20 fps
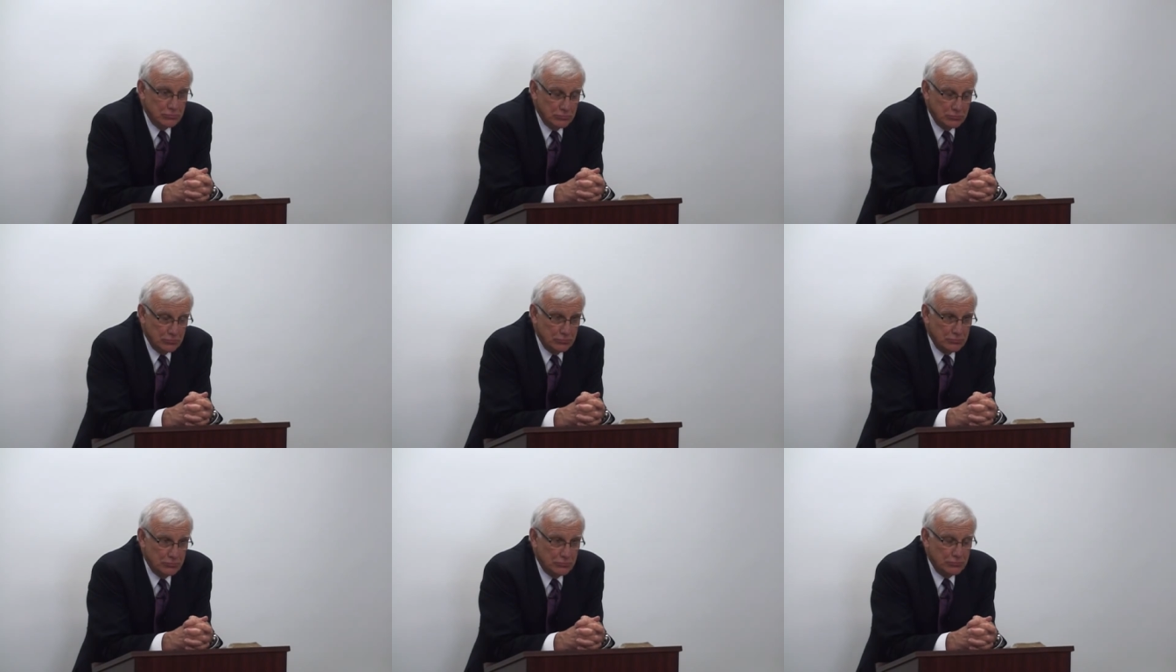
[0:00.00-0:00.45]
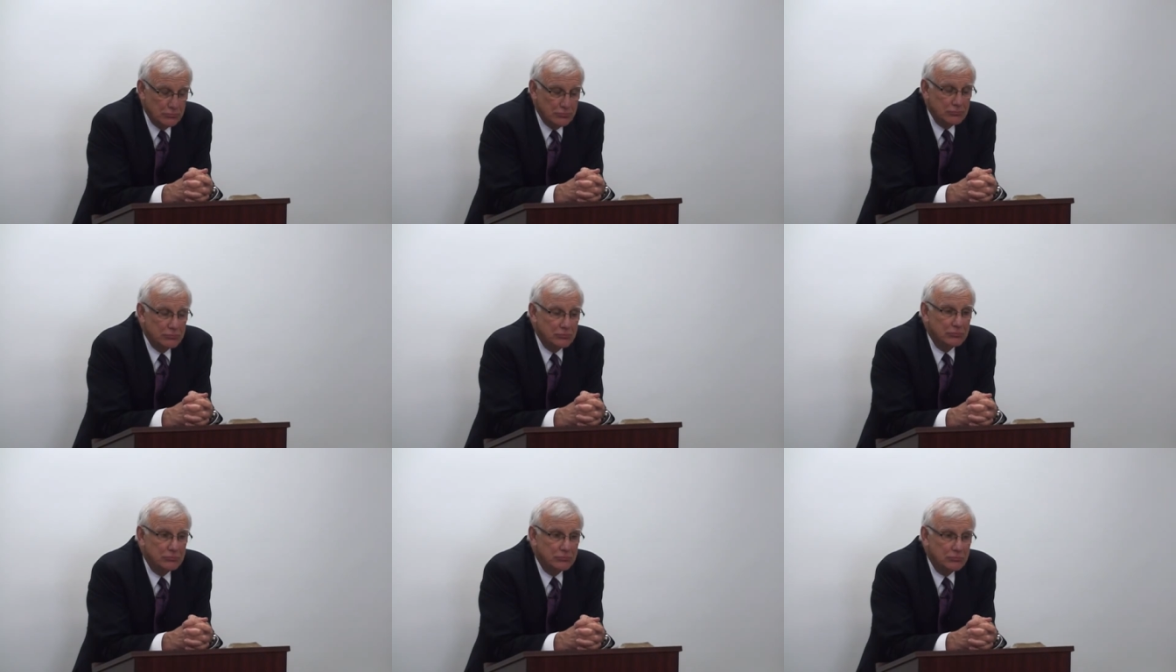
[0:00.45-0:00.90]
and I guess
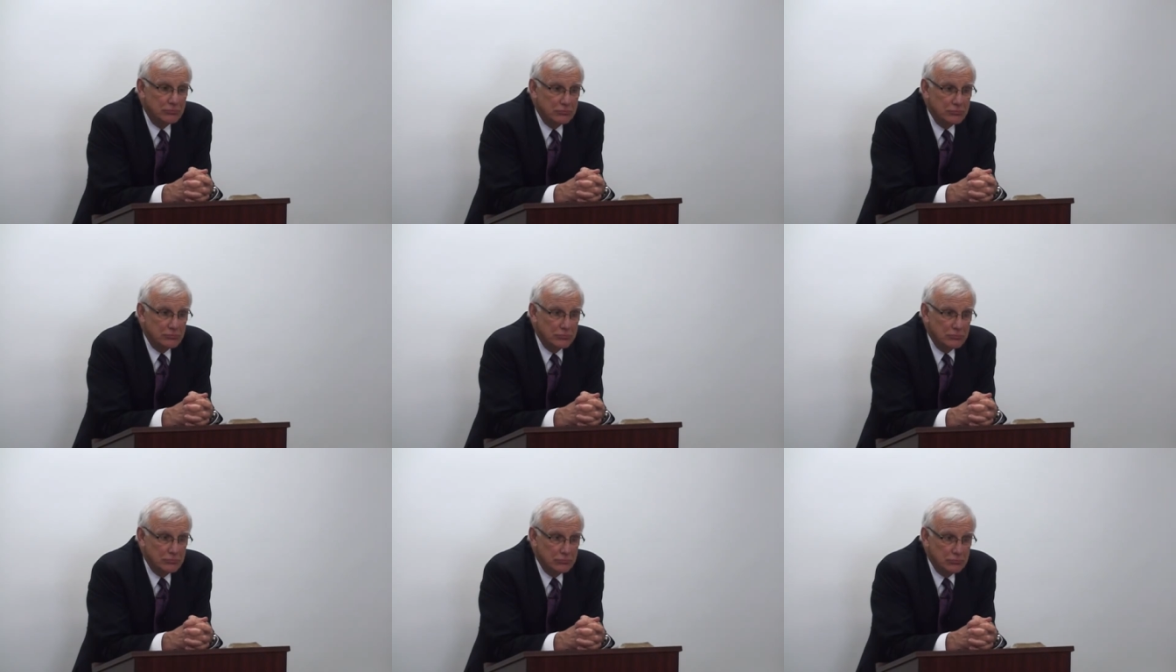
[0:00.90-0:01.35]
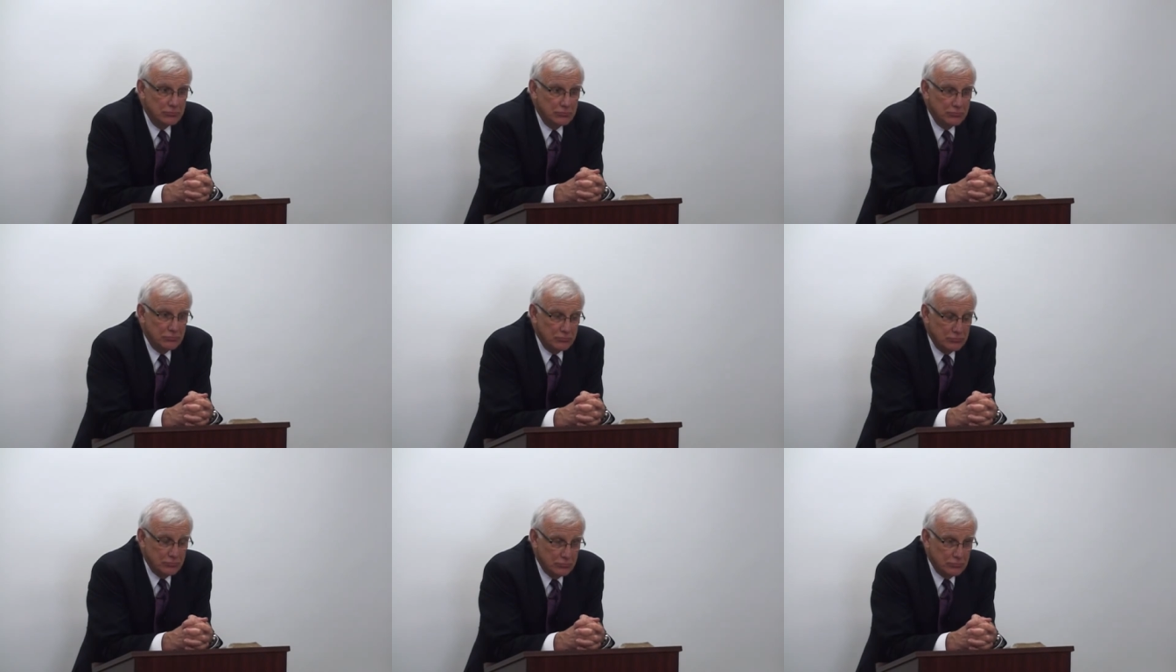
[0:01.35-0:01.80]
a summary of what the
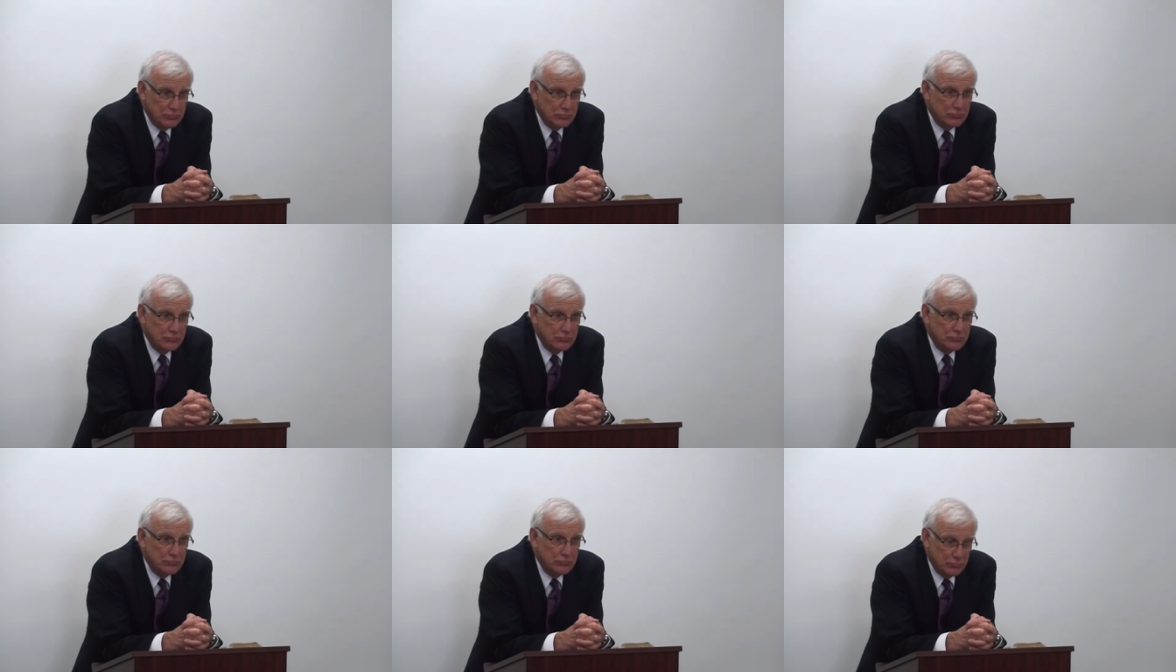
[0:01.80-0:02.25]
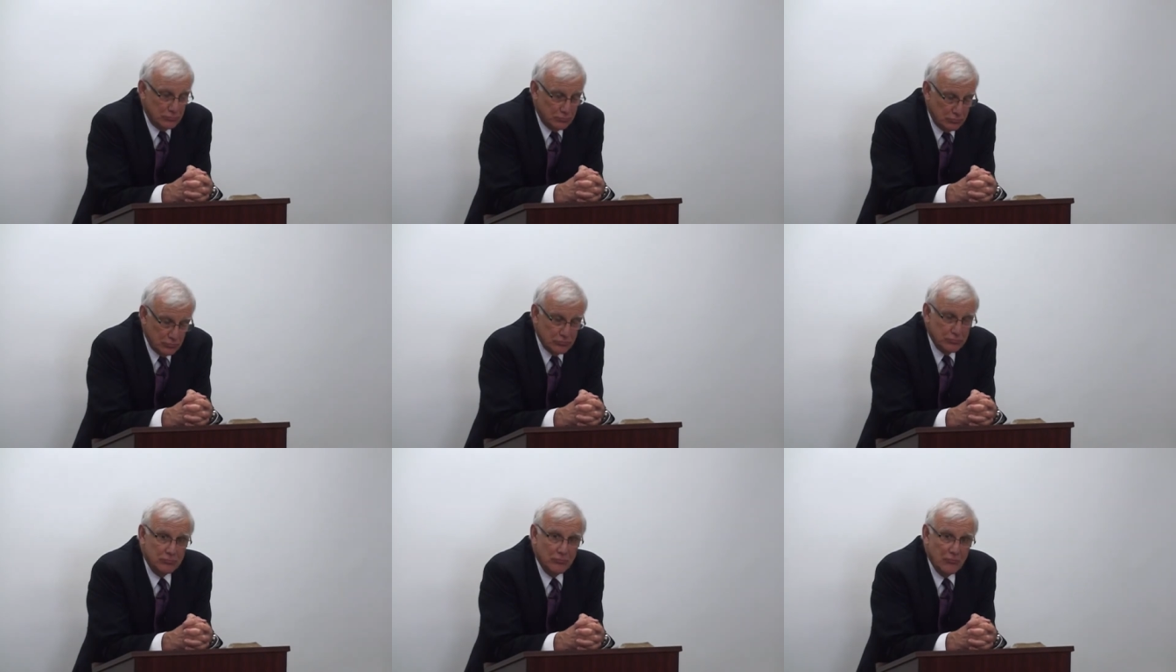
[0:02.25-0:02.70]
series are? Hmm.